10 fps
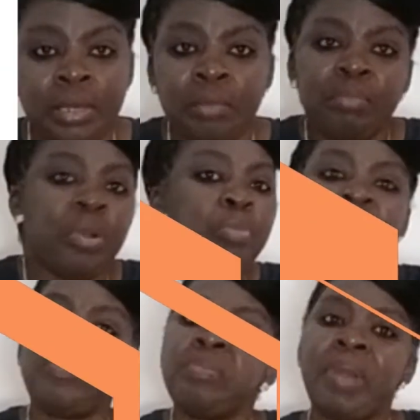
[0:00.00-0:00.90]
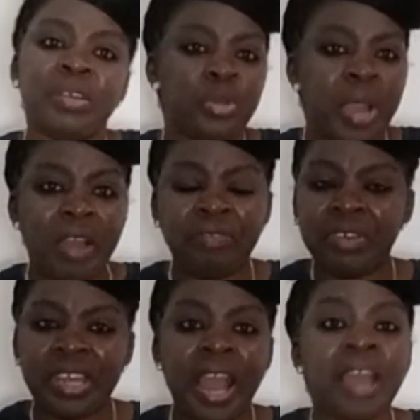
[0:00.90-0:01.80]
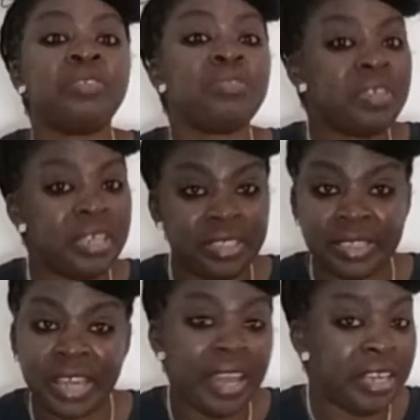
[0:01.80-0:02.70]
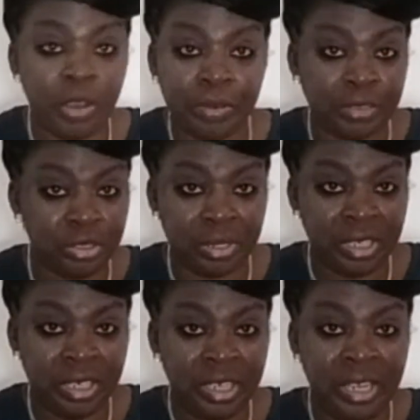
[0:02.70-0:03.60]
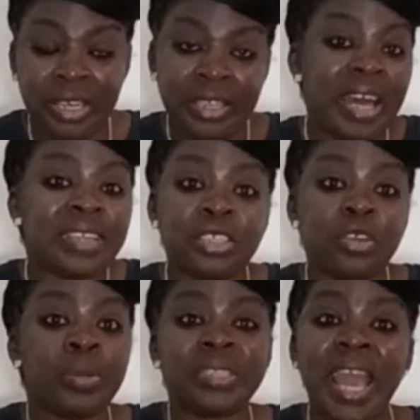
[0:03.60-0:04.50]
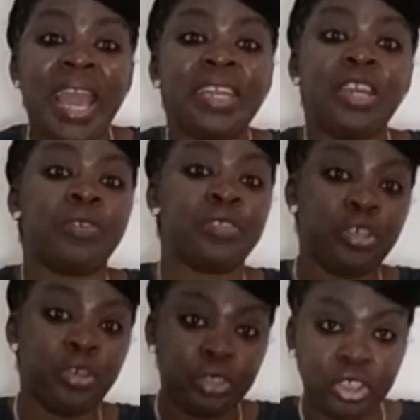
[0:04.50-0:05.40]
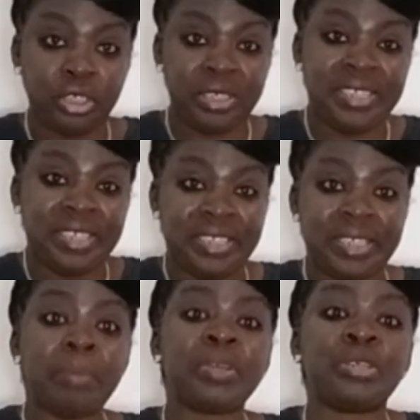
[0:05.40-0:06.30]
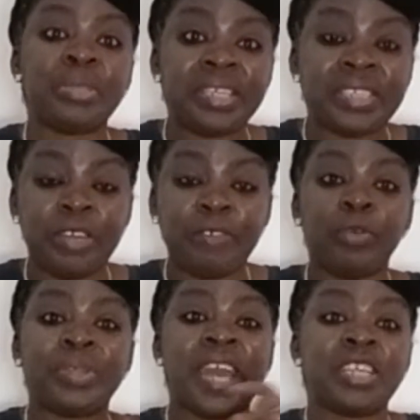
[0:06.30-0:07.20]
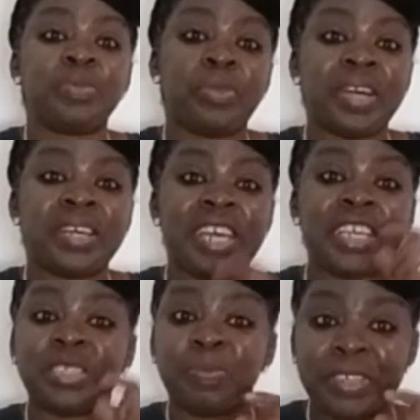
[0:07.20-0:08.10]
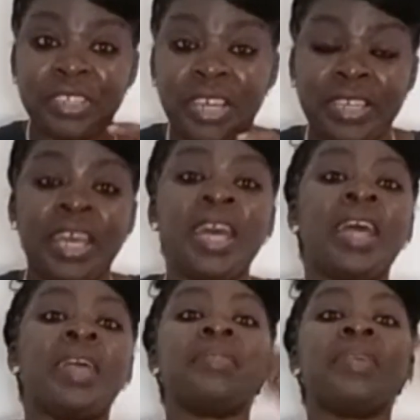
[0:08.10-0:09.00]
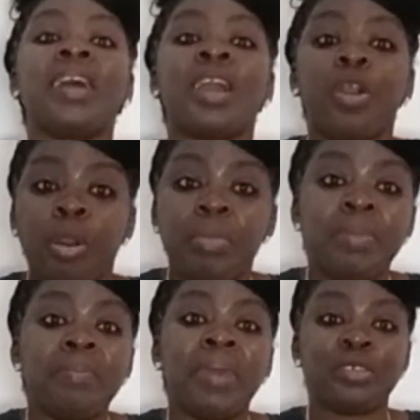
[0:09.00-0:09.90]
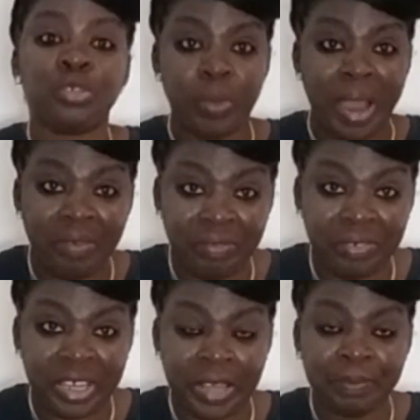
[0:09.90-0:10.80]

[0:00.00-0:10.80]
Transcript: But moving back to Africa, I don't think there's any country that's got any of such system created for diasporans, especially that are coming back to Africa.